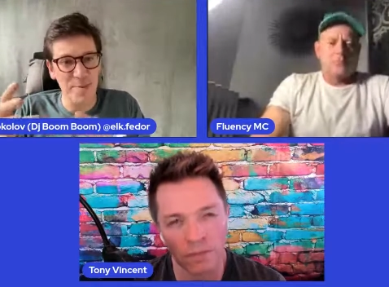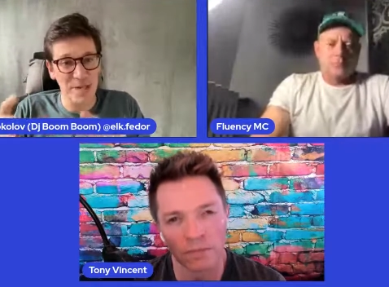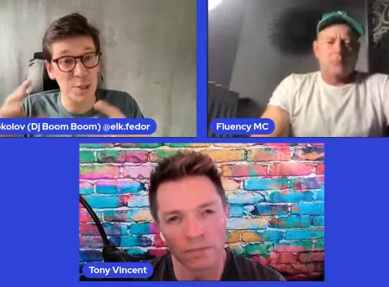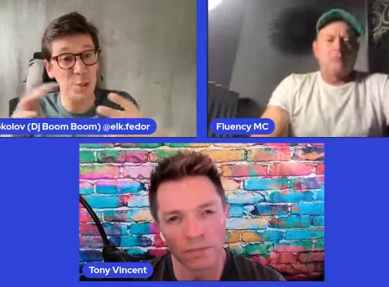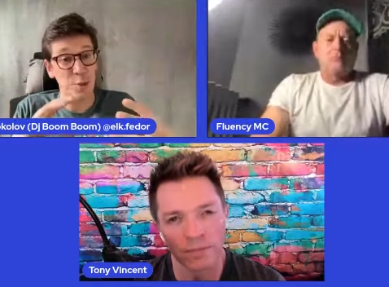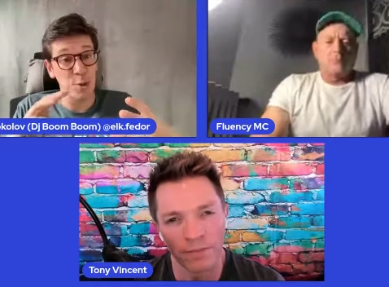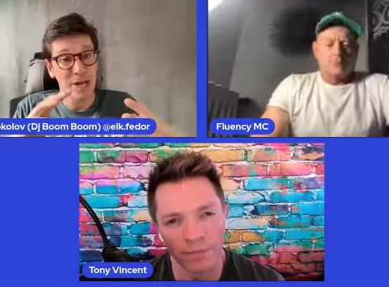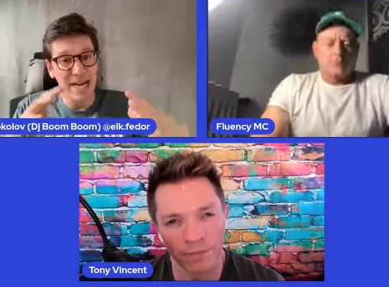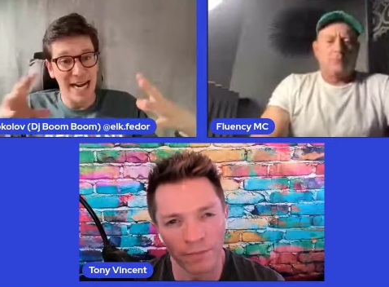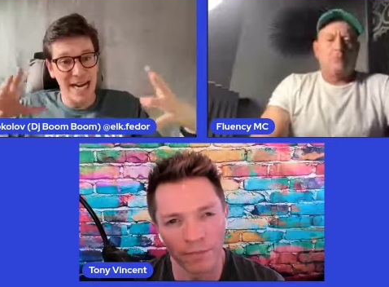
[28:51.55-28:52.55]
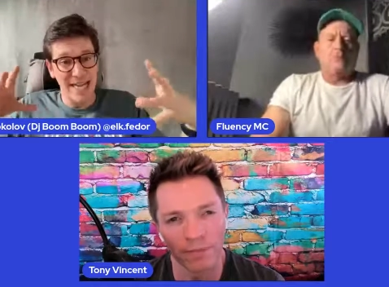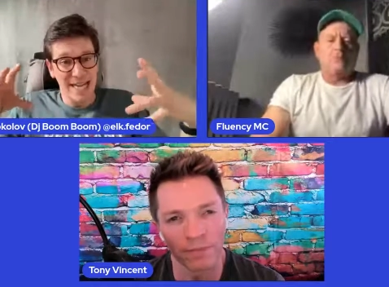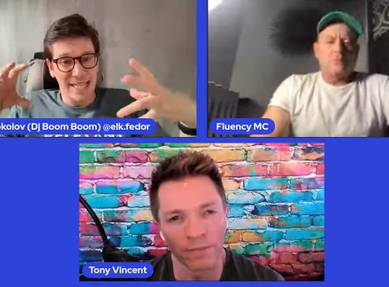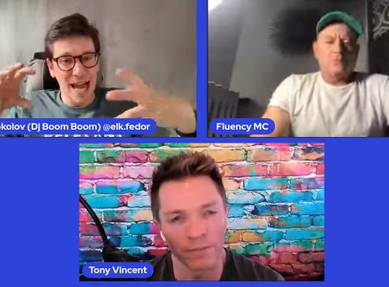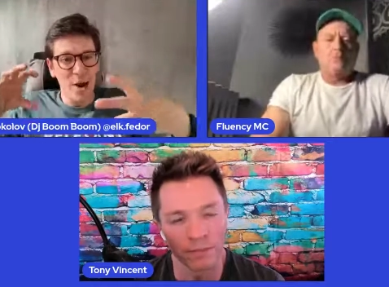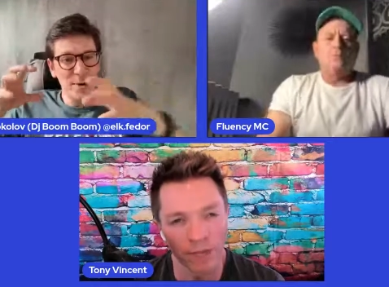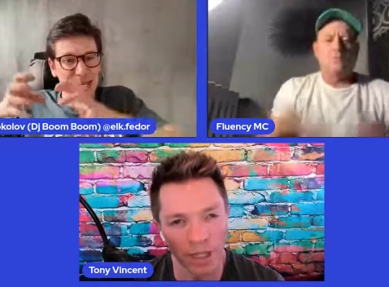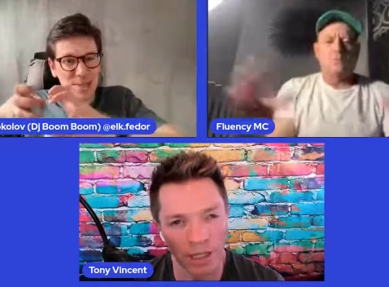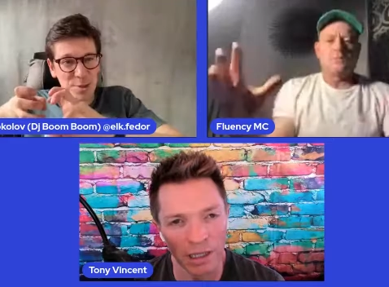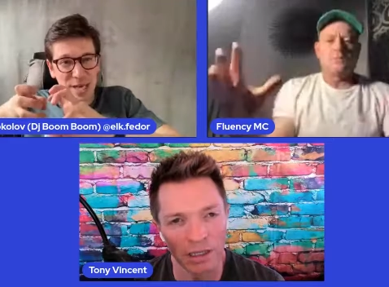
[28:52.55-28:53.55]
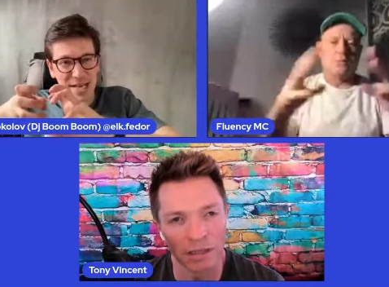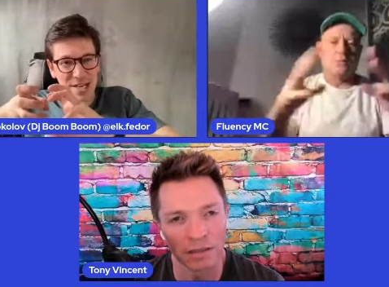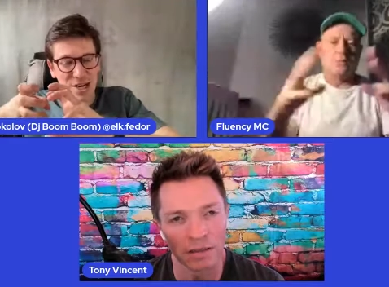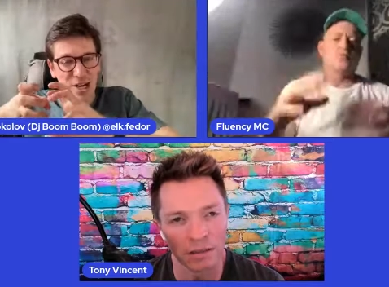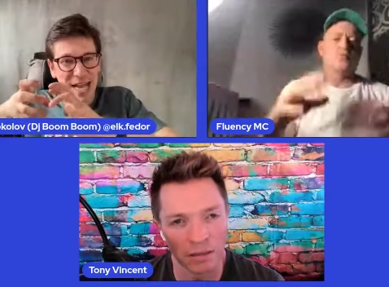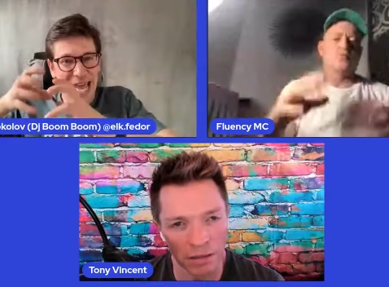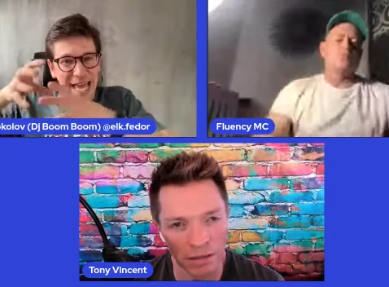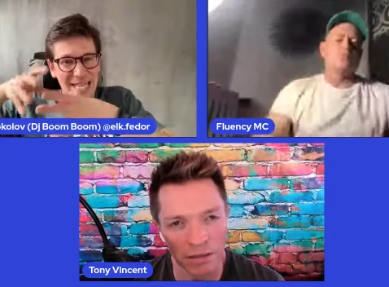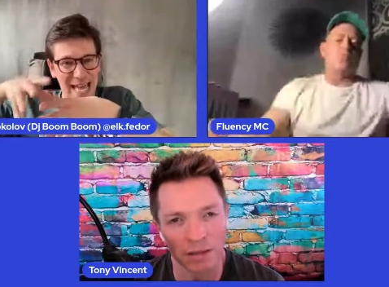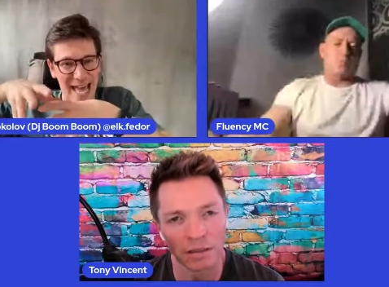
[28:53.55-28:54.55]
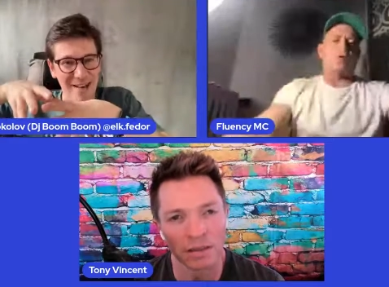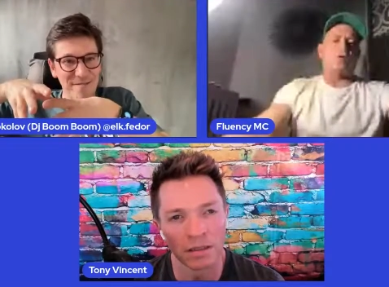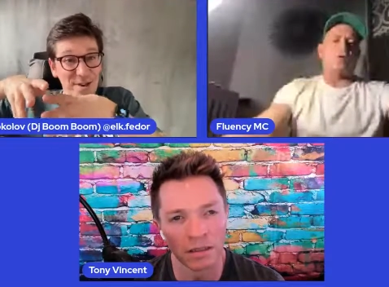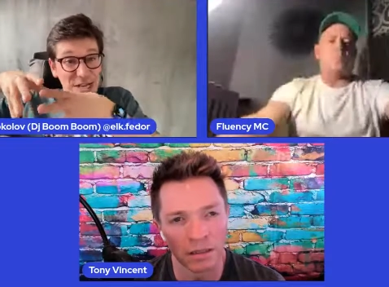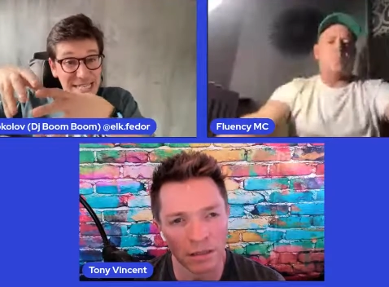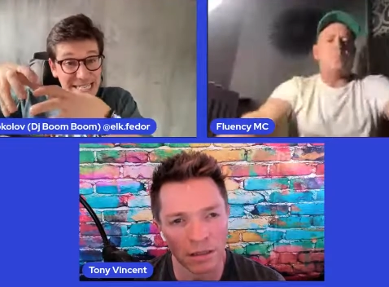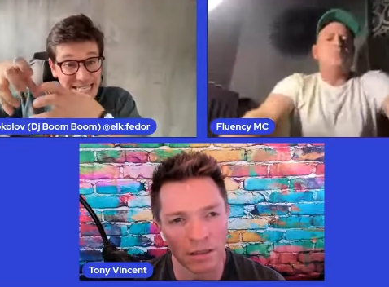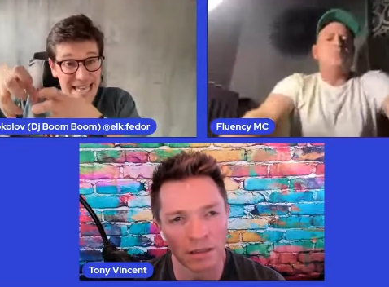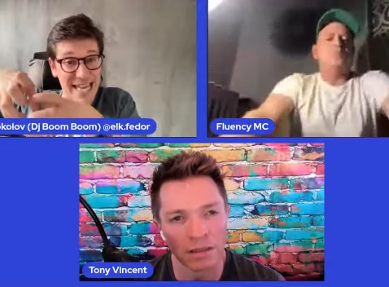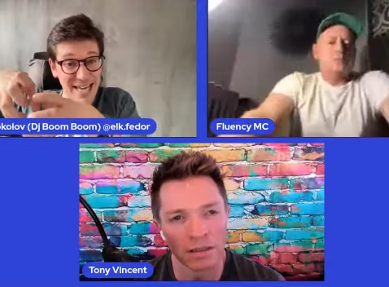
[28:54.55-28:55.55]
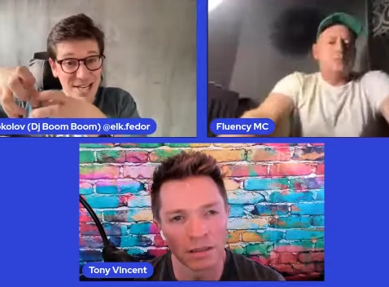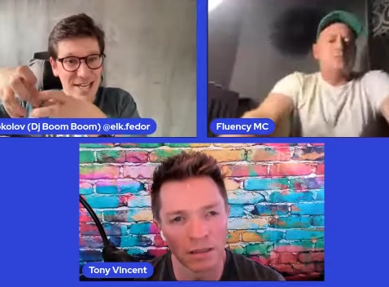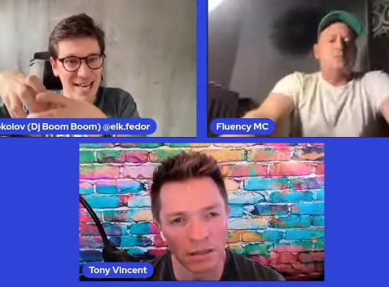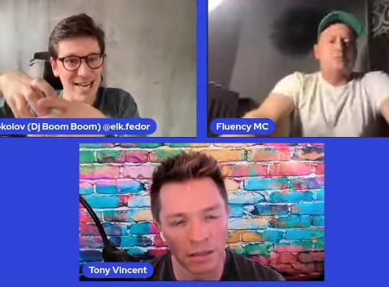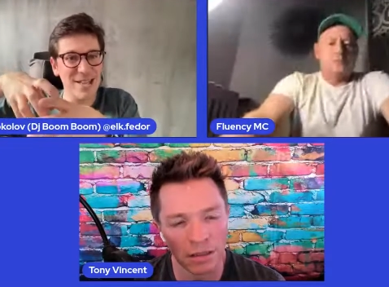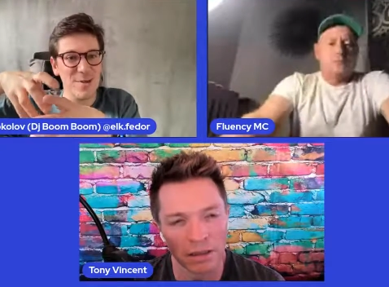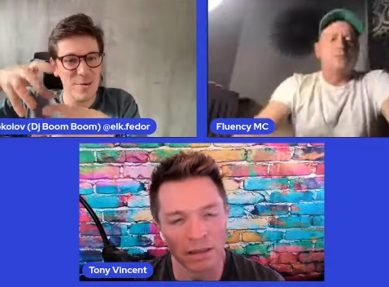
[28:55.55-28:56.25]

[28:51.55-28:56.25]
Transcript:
Speaker 1: people to uh, now get together and have a stake, yeah,